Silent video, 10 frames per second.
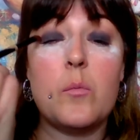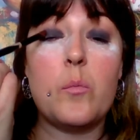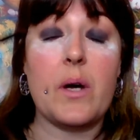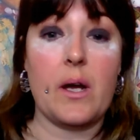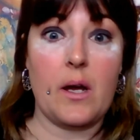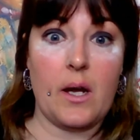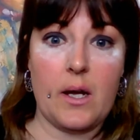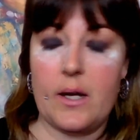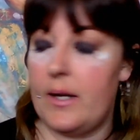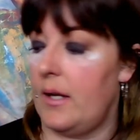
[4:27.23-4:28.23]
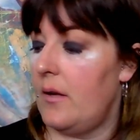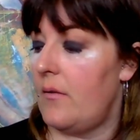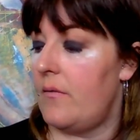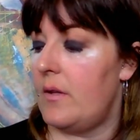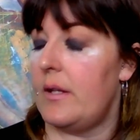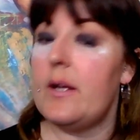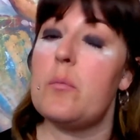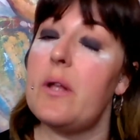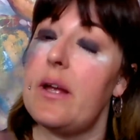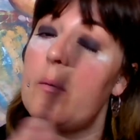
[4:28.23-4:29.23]
But I feel
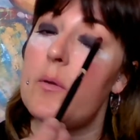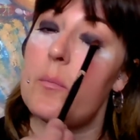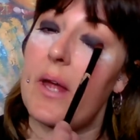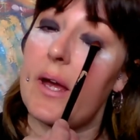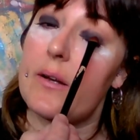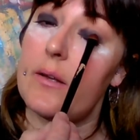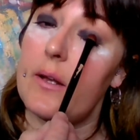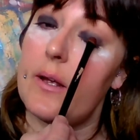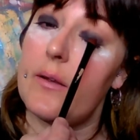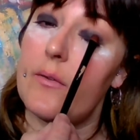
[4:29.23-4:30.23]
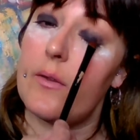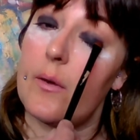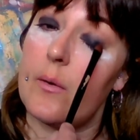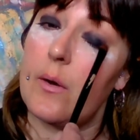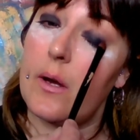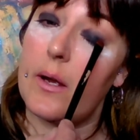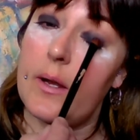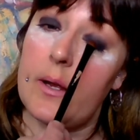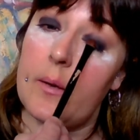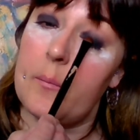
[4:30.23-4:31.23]
like playing with black today, so I
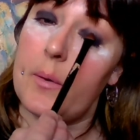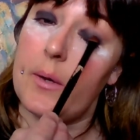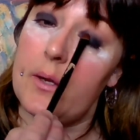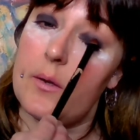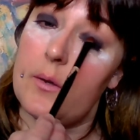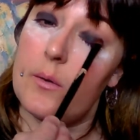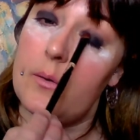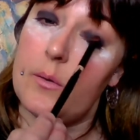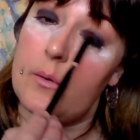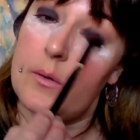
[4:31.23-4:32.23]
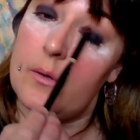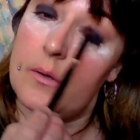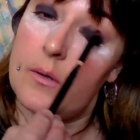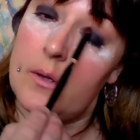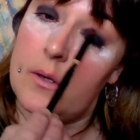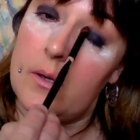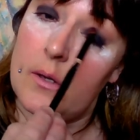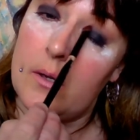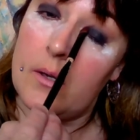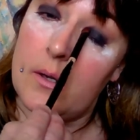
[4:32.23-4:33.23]
am going to.
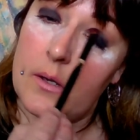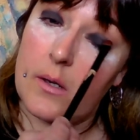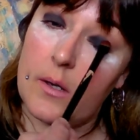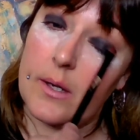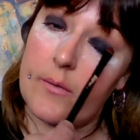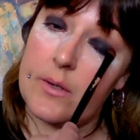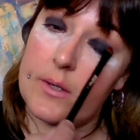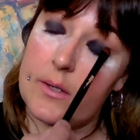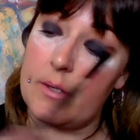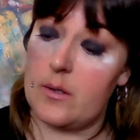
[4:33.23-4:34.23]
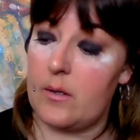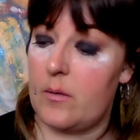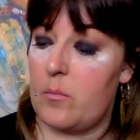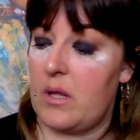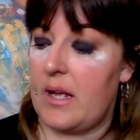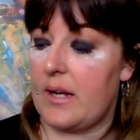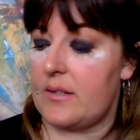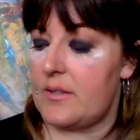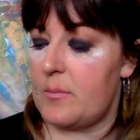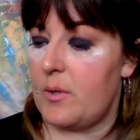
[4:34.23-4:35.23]
I haven't done a black
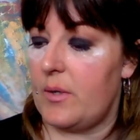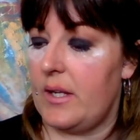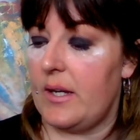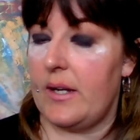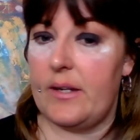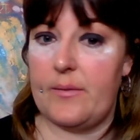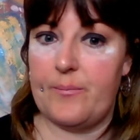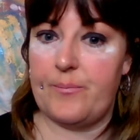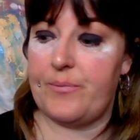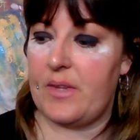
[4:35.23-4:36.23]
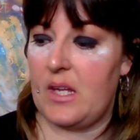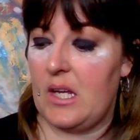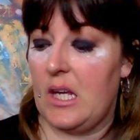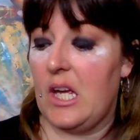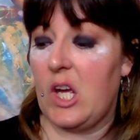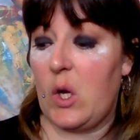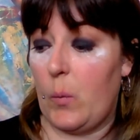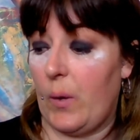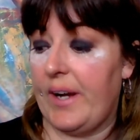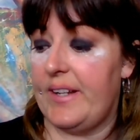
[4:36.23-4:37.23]
smoky eye in
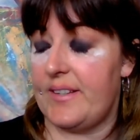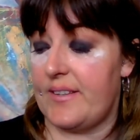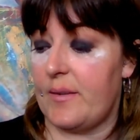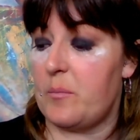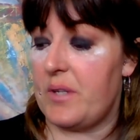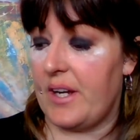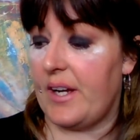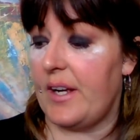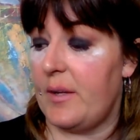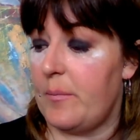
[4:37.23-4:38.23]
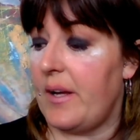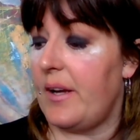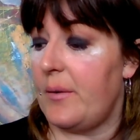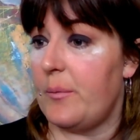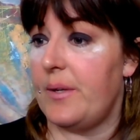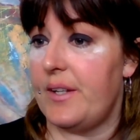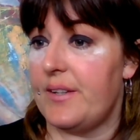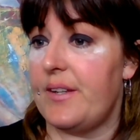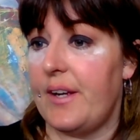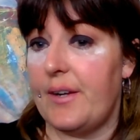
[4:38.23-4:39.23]
quite some time, I will
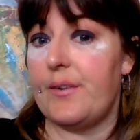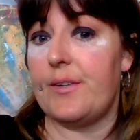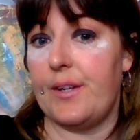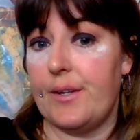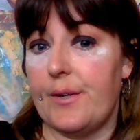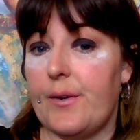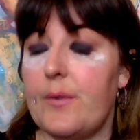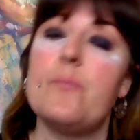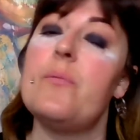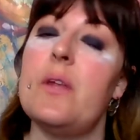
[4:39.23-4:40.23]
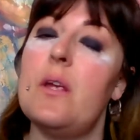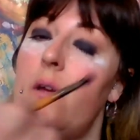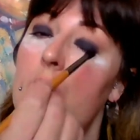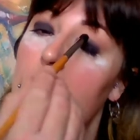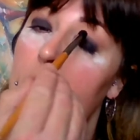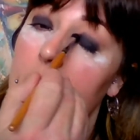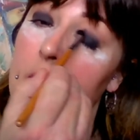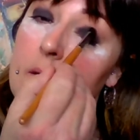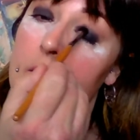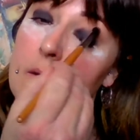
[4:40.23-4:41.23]
tell you.
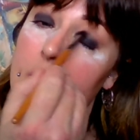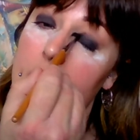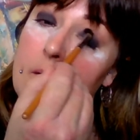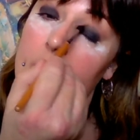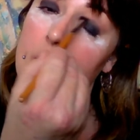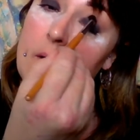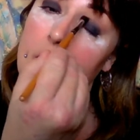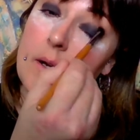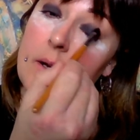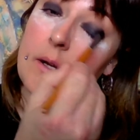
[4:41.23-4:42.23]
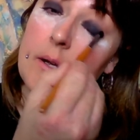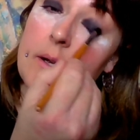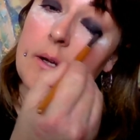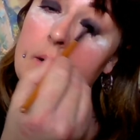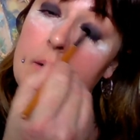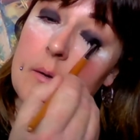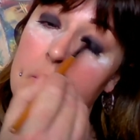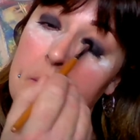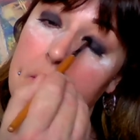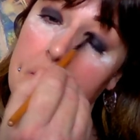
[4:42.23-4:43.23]
So I am